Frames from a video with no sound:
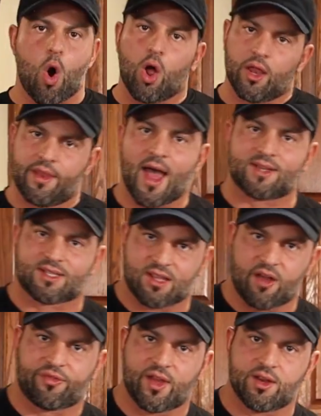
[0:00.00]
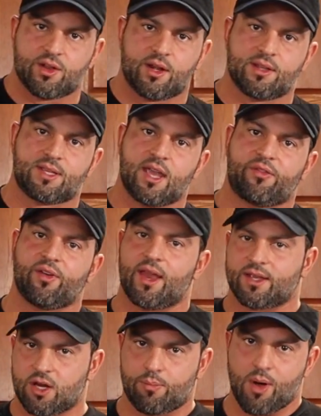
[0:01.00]
all of that stuff that you're going to take for
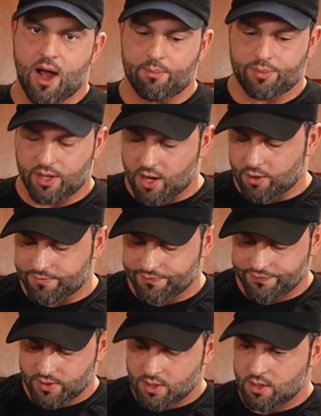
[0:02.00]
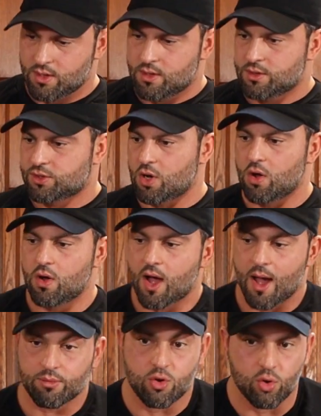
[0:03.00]
like your pump, you know? So
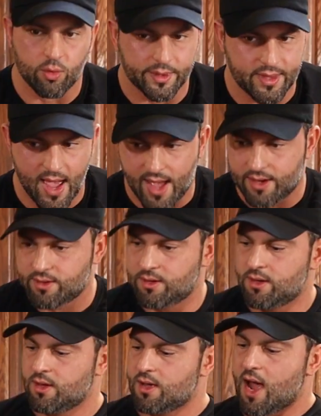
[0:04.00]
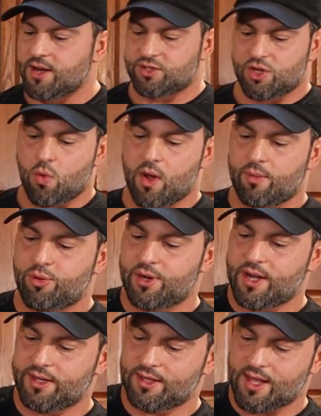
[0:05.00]
I'm cool with that. I just don't want to put
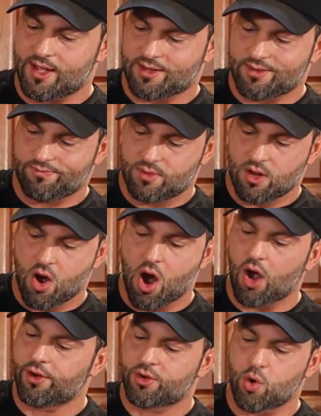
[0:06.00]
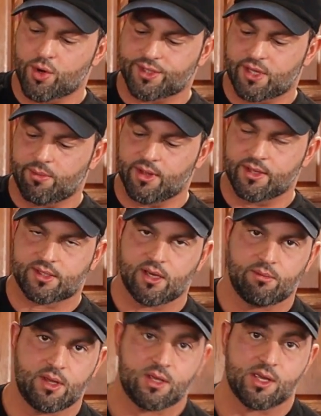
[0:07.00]
any like hardcore stimulants
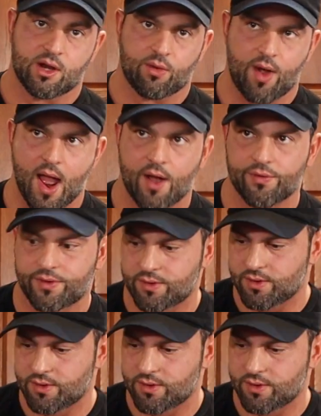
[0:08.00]
in me year round.